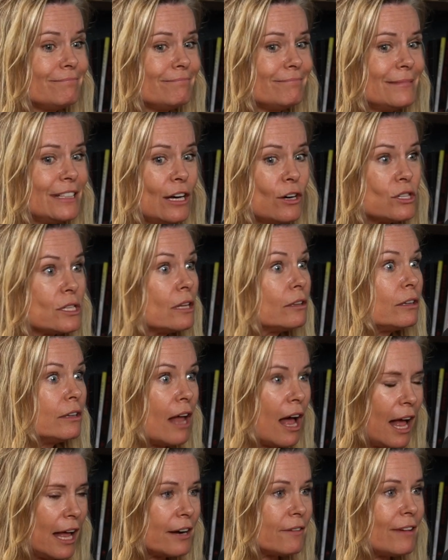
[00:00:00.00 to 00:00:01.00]
there's a
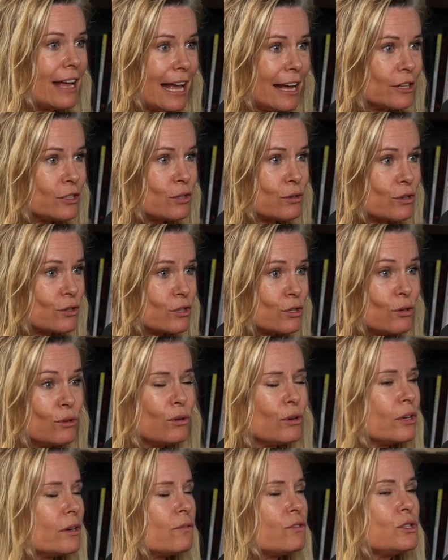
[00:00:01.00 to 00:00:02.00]
lot of actors who
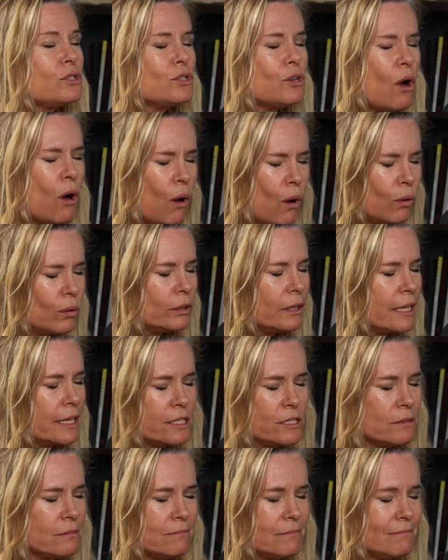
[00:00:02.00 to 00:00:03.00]
could have
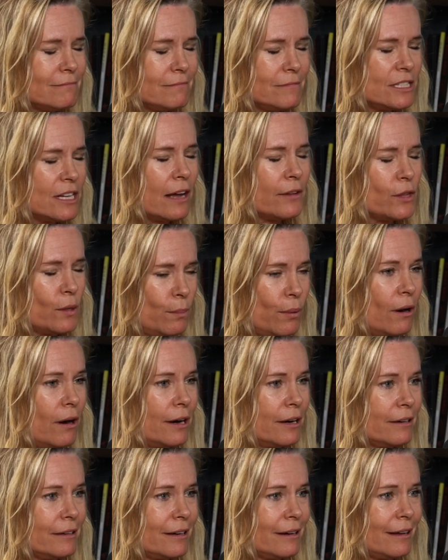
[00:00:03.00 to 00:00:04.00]
totally done the
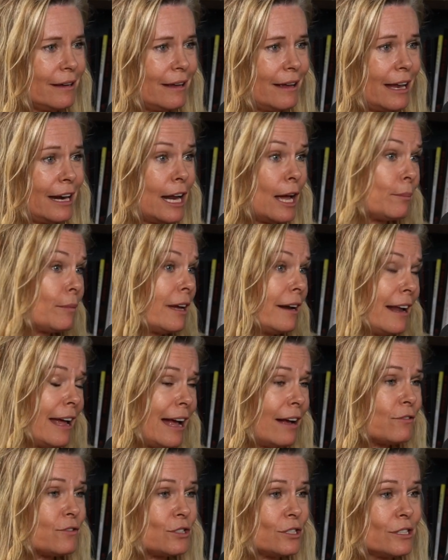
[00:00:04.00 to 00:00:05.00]
part. Mm-hmm. And I'm going to
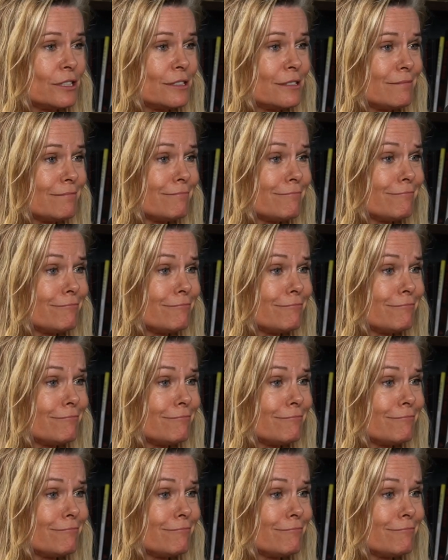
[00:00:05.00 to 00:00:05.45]
have to